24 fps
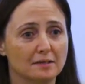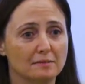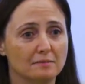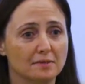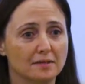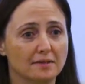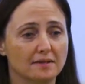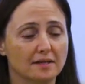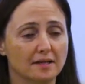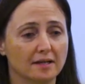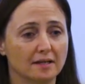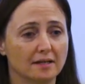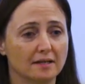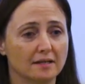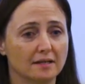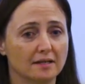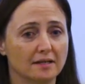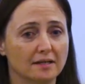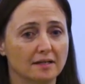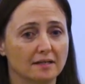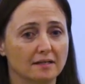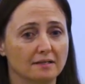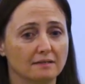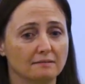but then
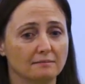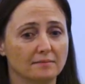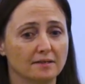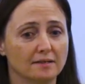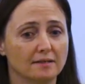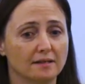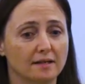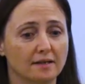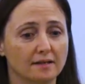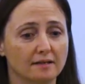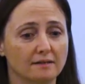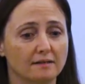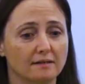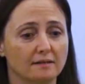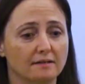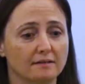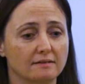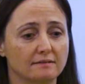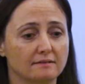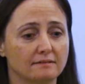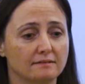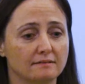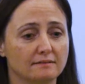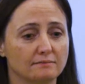
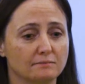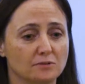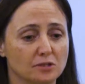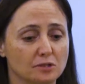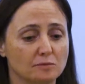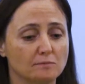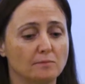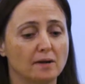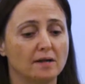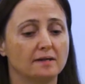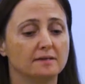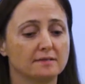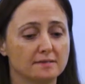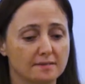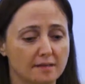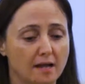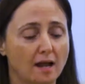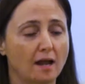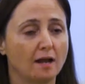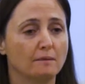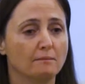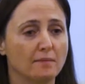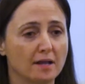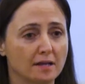it's just by
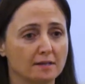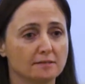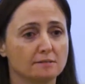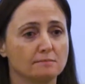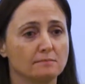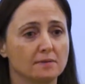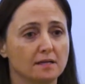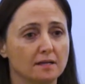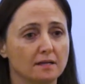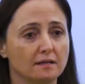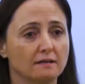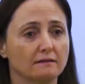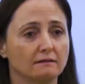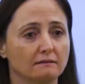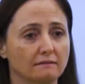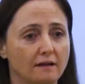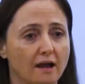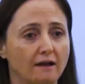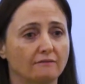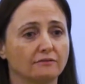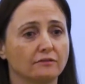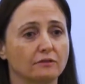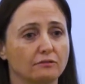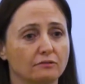design makes me
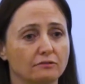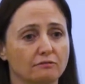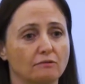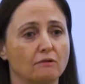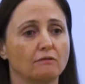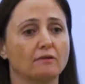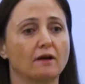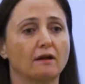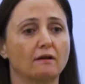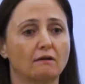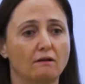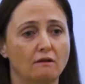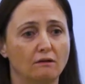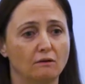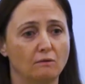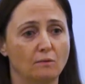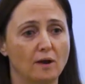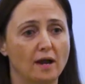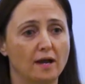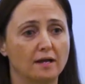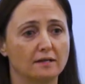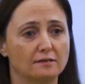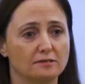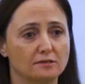have to throw that all
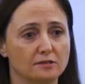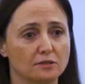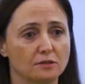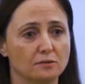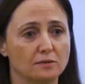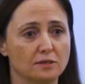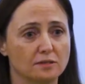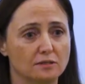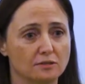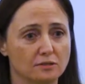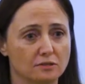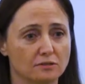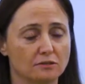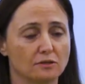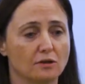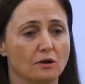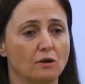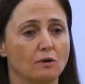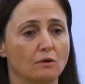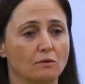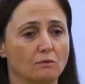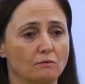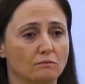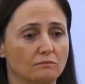away too and just
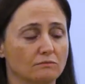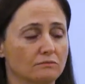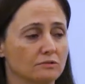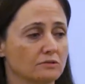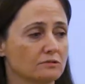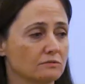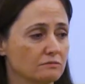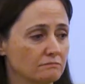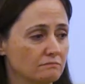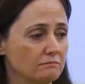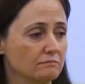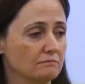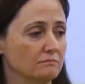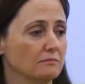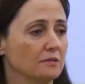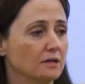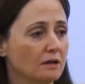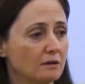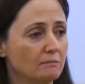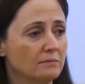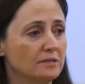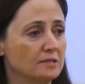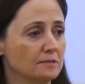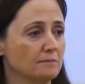you
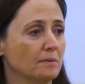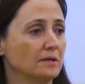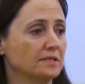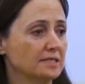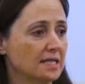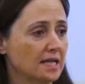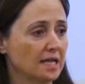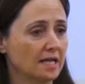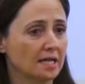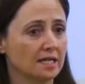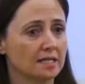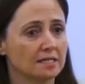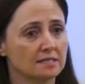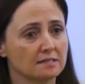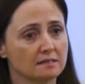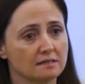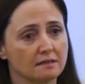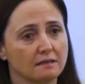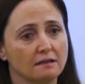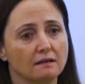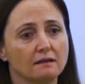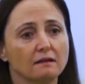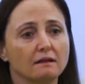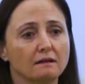know, be spontaneous.
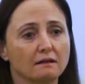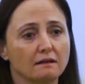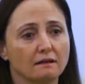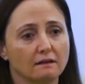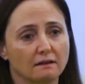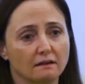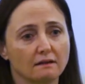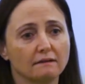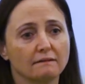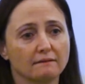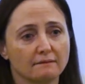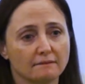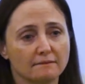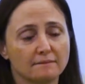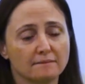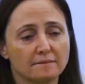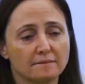No, for